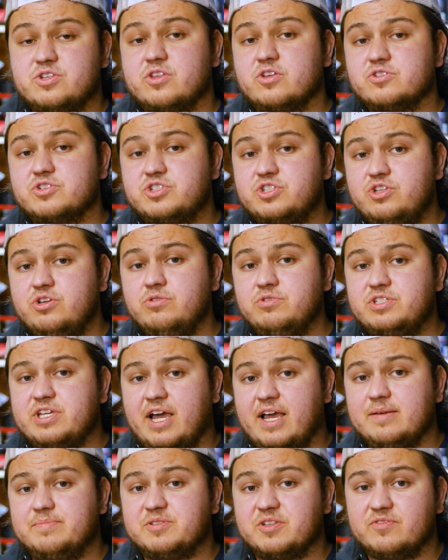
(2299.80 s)
there's 2
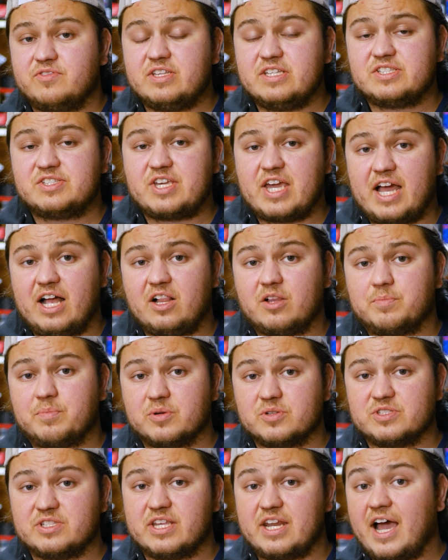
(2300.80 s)
types of these
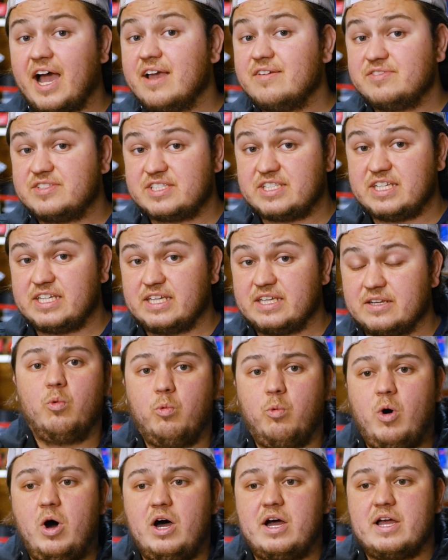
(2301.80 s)
calipers that I've seen.
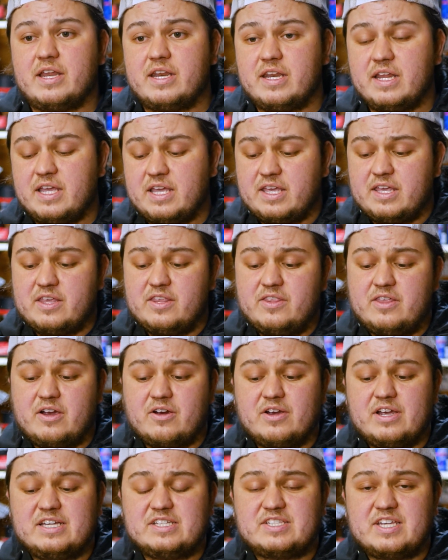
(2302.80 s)
One,
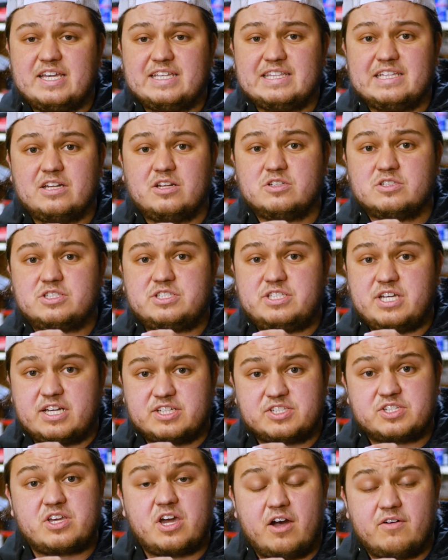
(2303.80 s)
there is a little
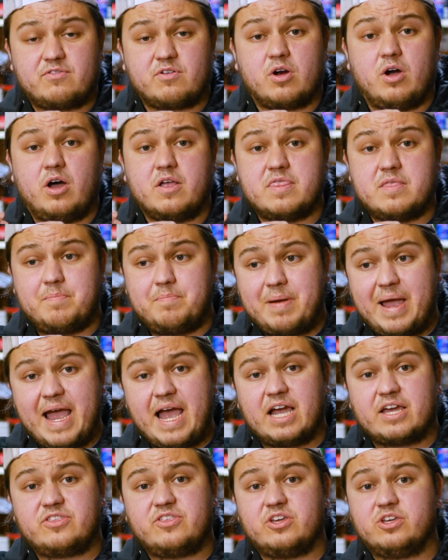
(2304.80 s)
dust cover on the
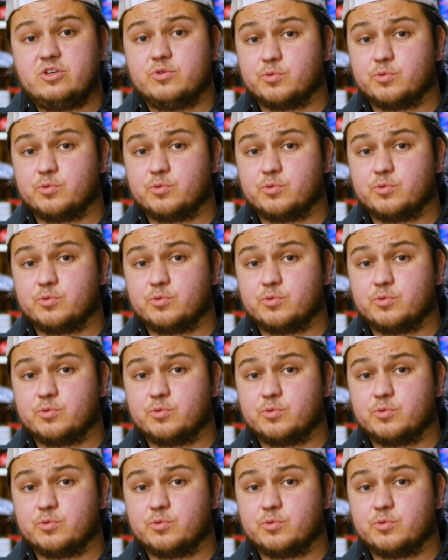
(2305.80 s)
back that you